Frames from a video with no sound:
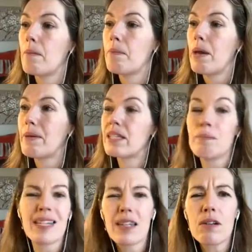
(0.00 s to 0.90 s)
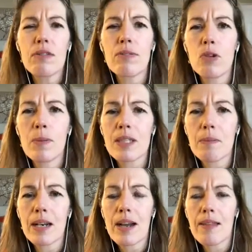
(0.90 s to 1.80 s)
maybe it's a medical form or
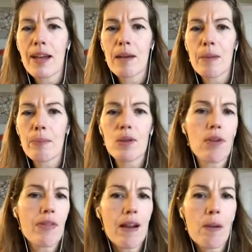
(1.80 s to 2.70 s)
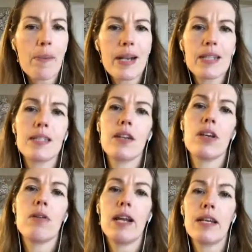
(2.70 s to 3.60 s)
something like that, maybe you're a therapist and
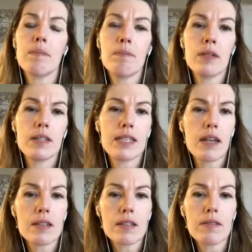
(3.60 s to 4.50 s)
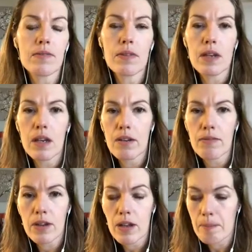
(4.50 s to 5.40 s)
you need details of
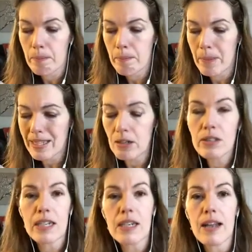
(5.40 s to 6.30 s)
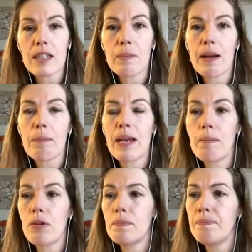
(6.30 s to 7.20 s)
medical details about
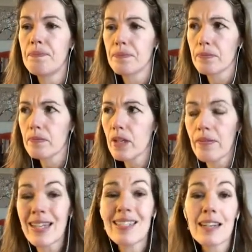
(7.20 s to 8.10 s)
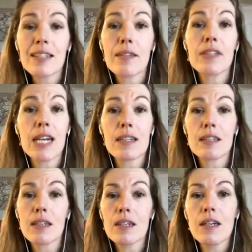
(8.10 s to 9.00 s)
people, that's sensitive
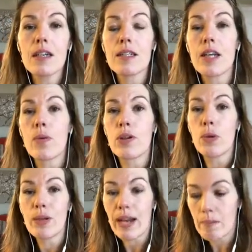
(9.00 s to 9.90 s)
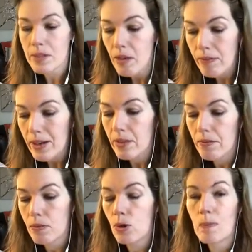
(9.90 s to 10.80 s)
data. So you would get them to fill in the
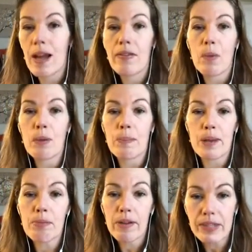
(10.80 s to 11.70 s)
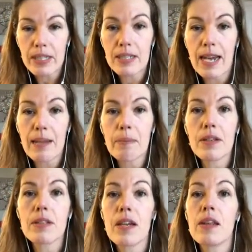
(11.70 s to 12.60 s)
form and there would be a privacy
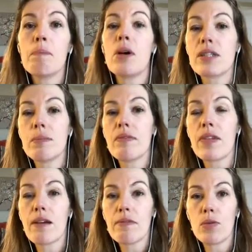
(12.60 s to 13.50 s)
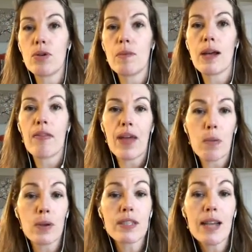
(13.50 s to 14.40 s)
statement at the bottom of that form and they
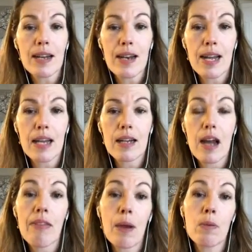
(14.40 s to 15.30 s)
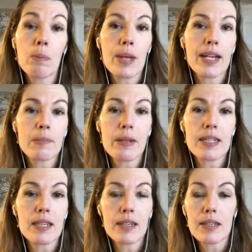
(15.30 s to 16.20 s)
would sign that, and that would be
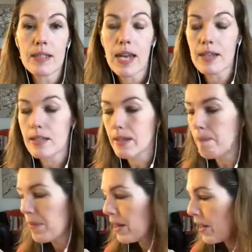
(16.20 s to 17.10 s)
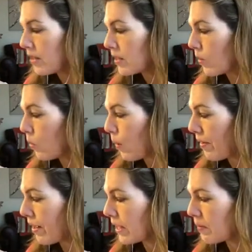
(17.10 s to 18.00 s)
explicit consent. So whether
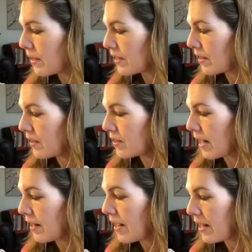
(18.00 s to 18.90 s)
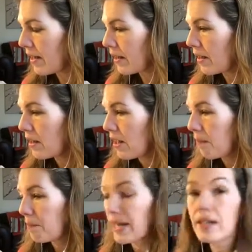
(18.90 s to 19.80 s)
explicit consent here
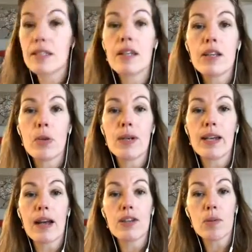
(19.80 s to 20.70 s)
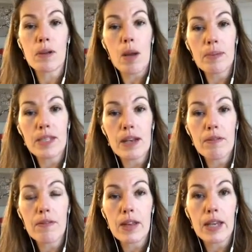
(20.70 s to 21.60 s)
means that you would get a double opt-in
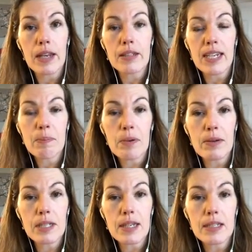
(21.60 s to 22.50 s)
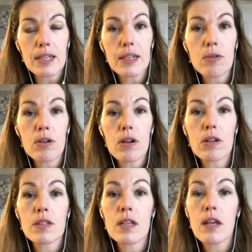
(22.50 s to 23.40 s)
for the data processing or
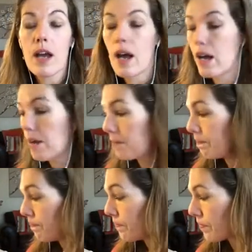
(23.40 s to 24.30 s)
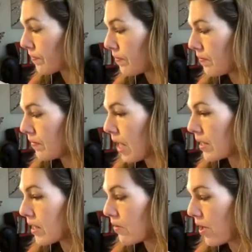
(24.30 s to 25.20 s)
not, I
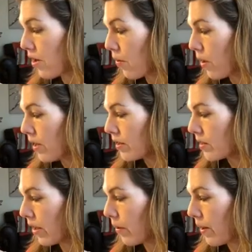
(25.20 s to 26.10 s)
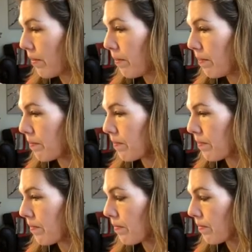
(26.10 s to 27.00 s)
don't know. So I'm
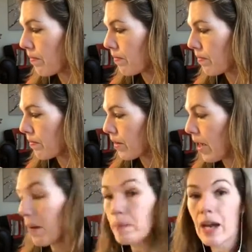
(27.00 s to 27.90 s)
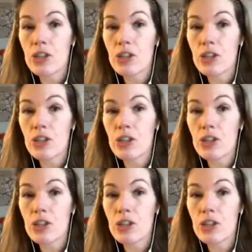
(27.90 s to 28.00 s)
going